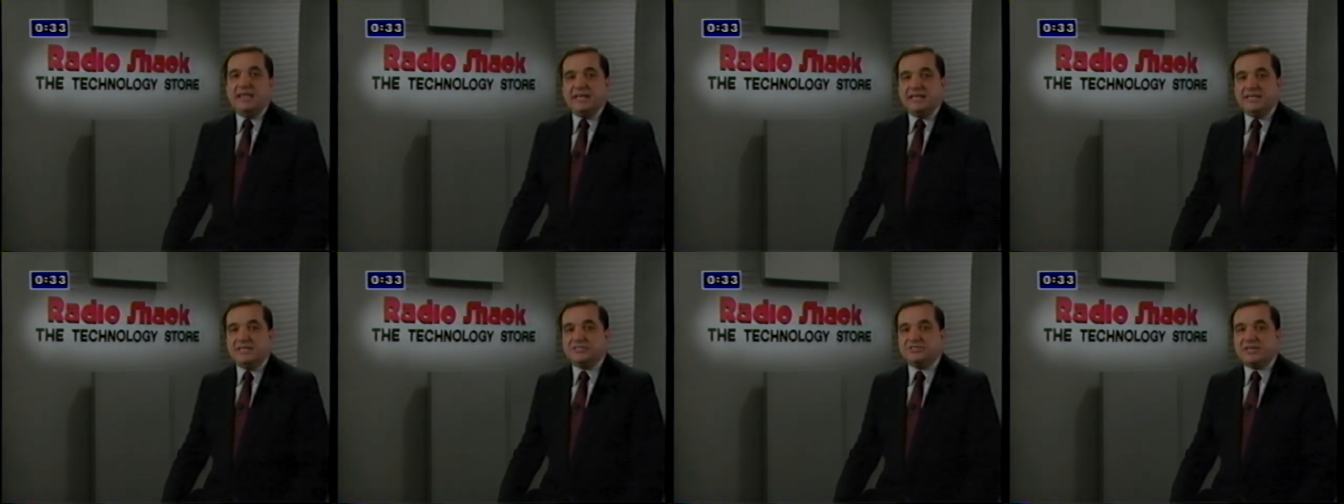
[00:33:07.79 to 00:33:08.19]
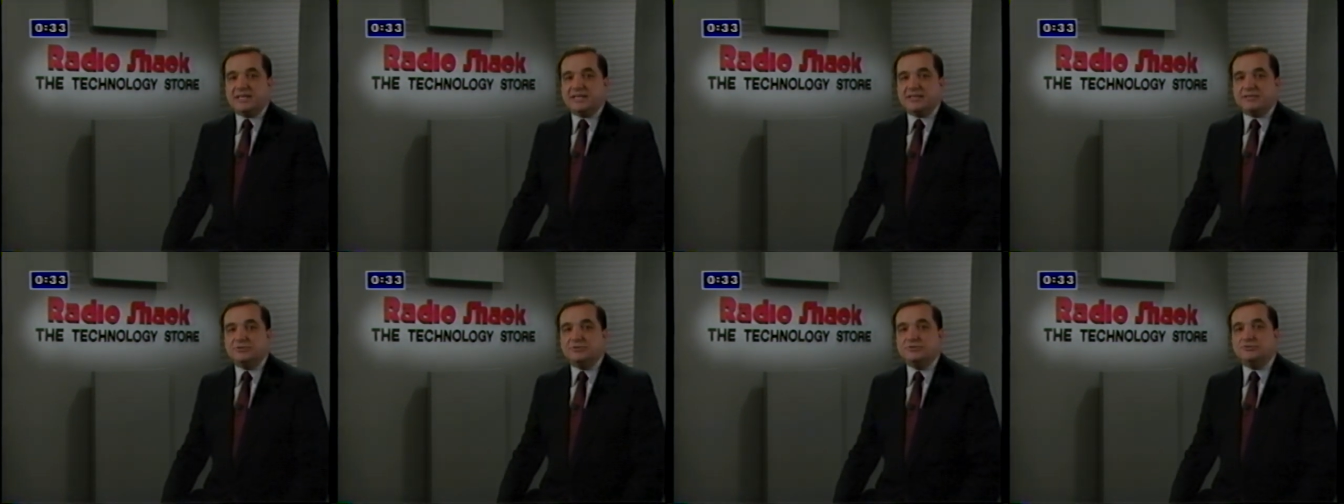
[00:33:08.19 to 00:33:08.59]
Any
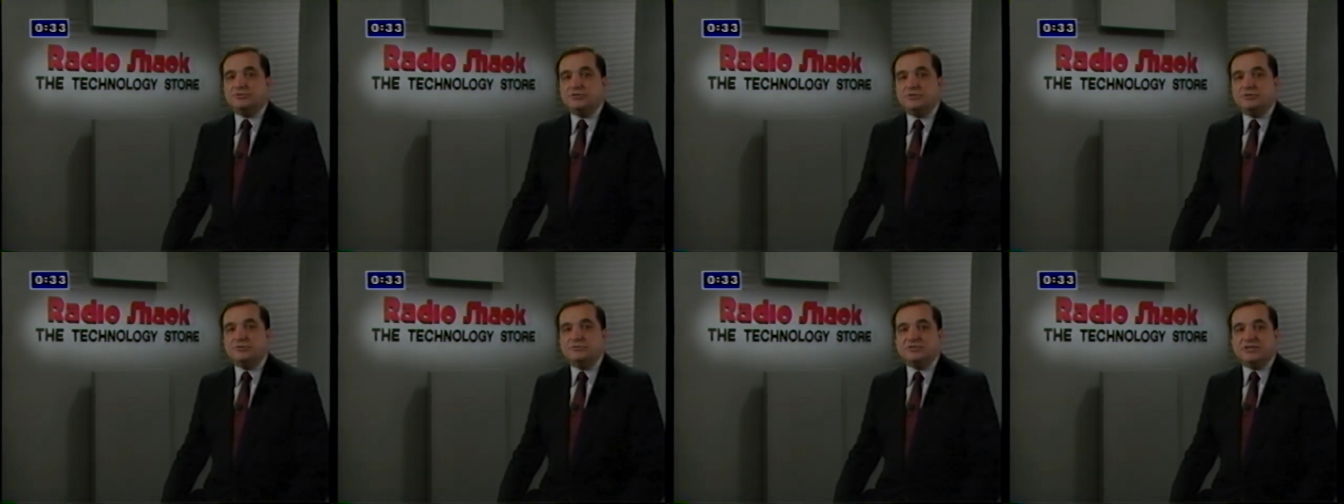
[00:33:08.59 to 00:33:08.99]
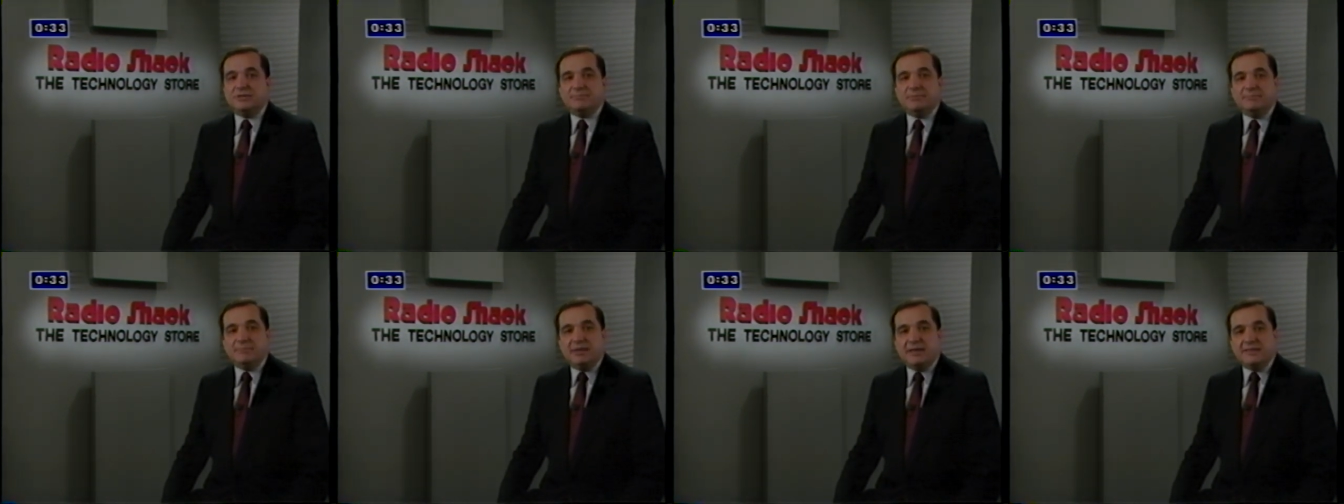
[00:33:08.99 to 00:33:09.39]
channel you choose
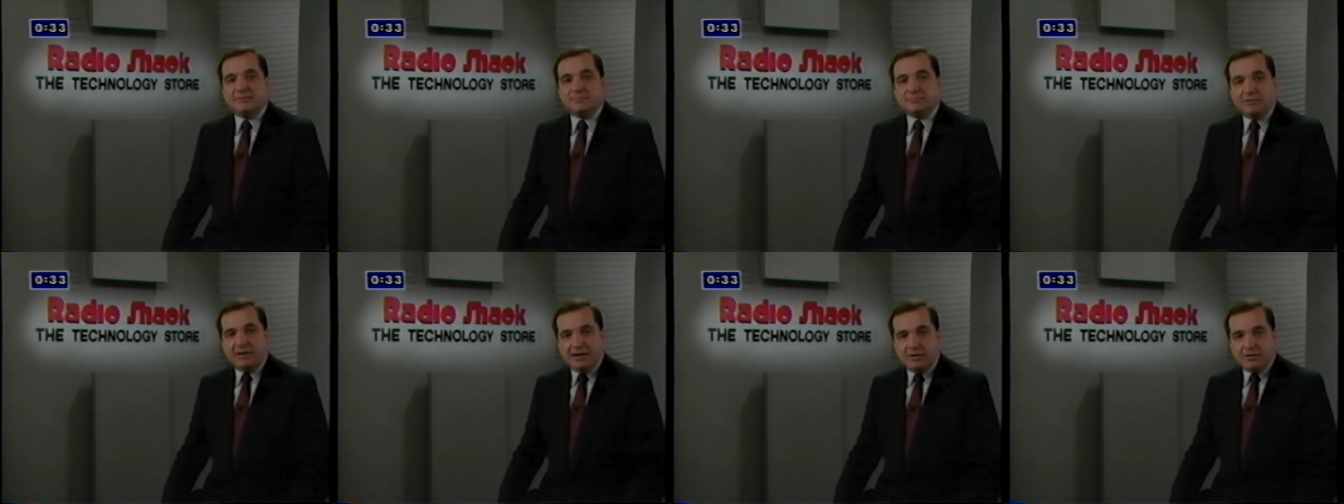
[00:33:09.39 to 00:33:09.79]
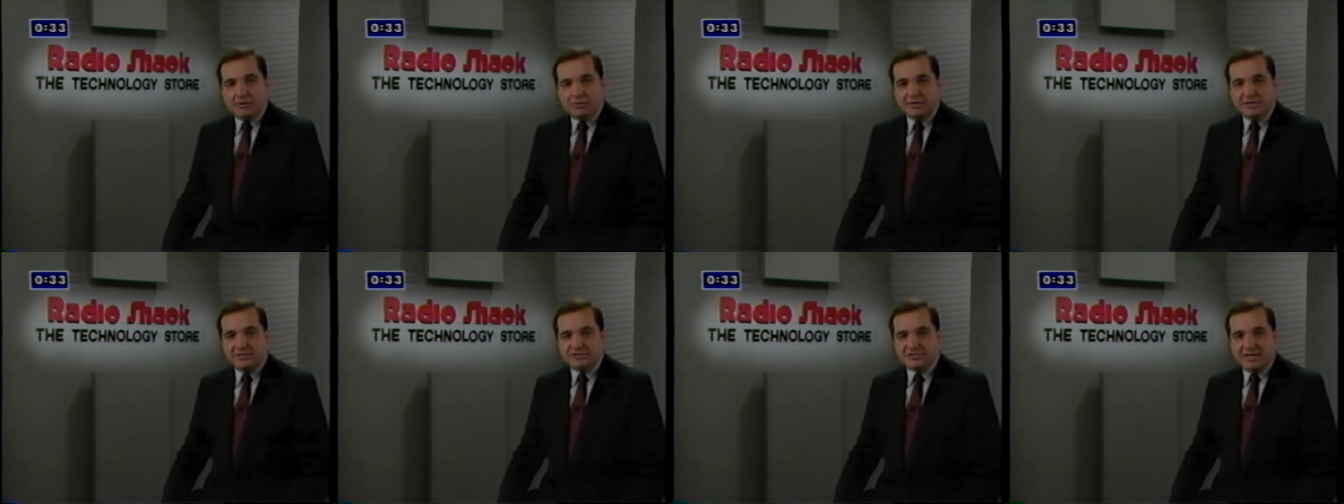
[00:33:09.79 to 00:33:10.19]
can be made the
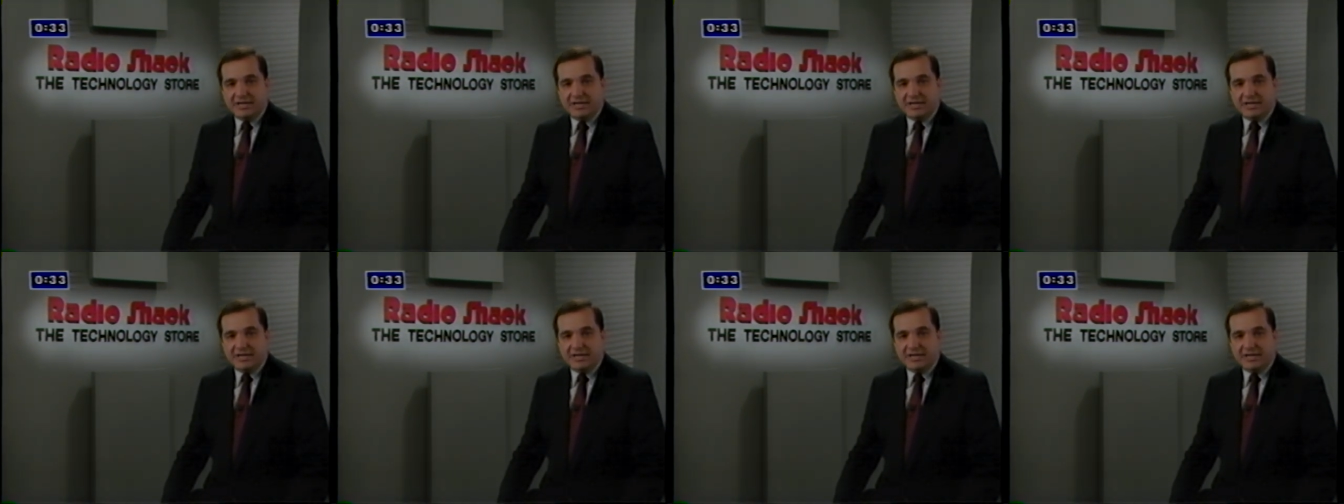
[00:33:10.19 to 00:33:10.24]
priority